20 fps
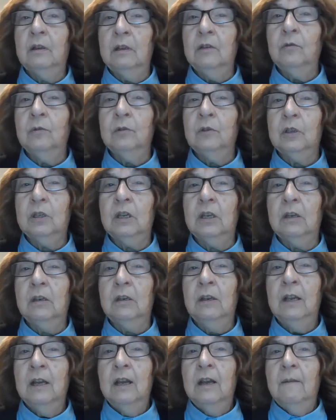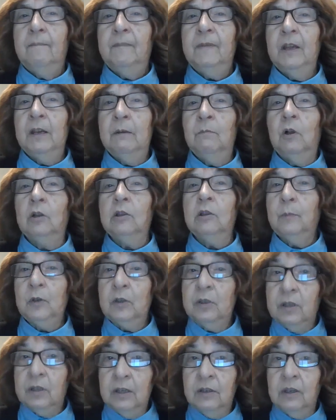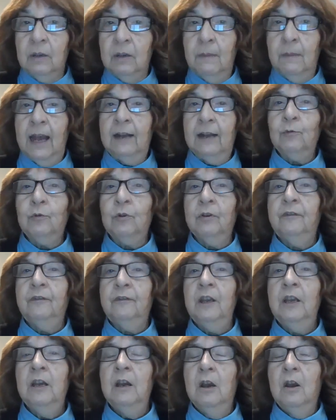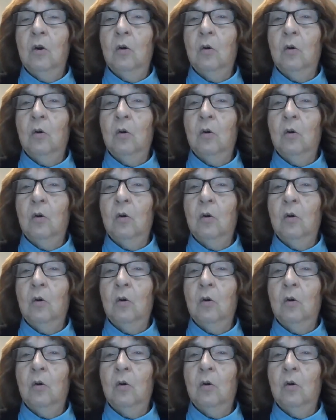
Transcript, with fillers: interested in multiple system atrophy,